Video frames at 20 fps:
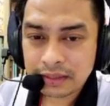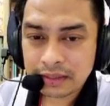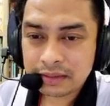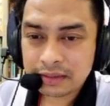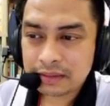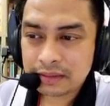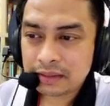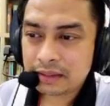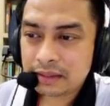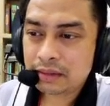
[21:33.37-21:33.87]

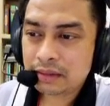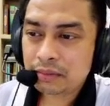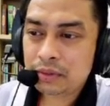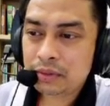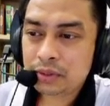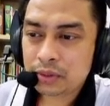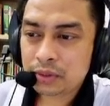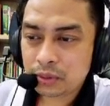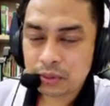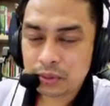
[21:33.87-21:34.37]
block size,
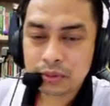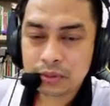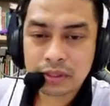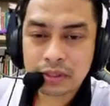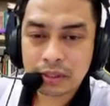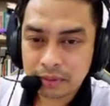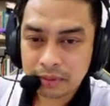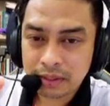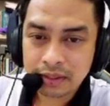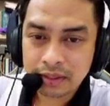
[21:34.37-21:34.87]
it will
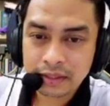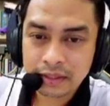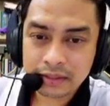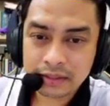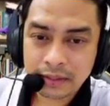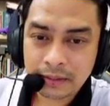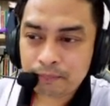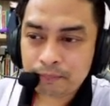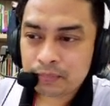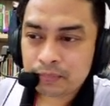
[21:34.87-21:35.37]
show
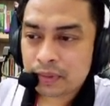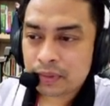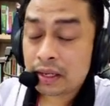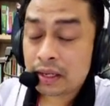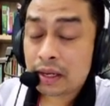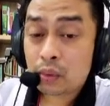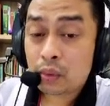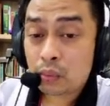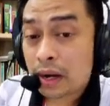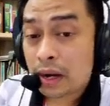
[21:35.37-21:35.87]
something like this.
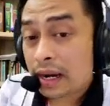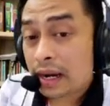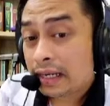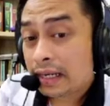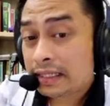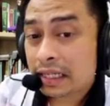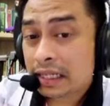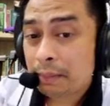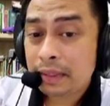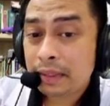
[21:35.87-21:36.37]

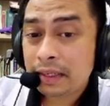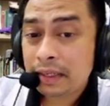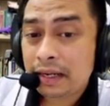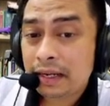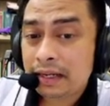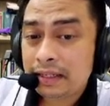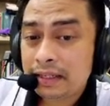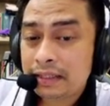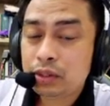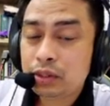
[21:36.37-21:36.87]
Why is
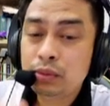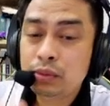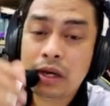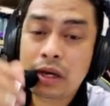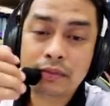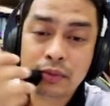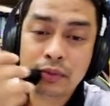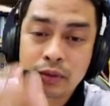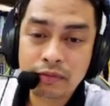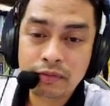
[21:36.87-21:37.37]
happening like
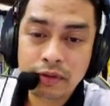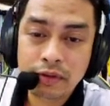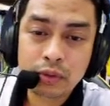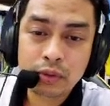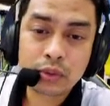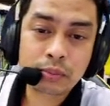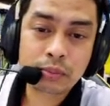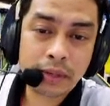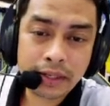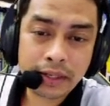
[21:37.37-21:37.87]
this? You have to
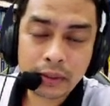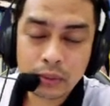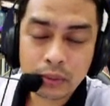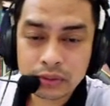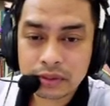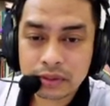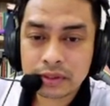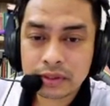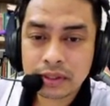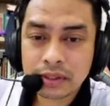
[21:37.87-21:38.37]
refer to
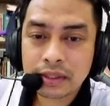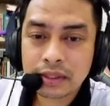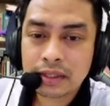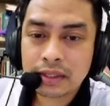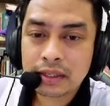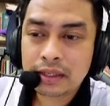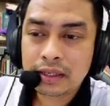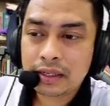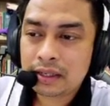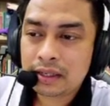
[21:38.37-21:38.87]
my
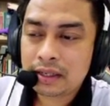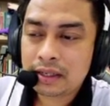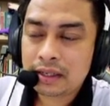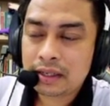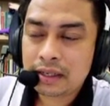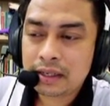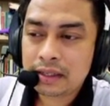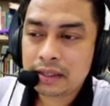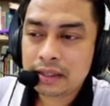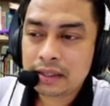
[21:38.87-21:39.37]
notes
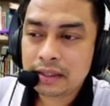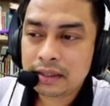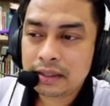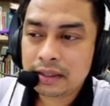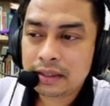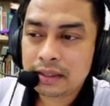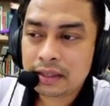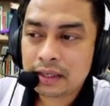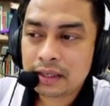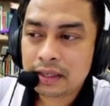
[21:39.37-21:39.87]
for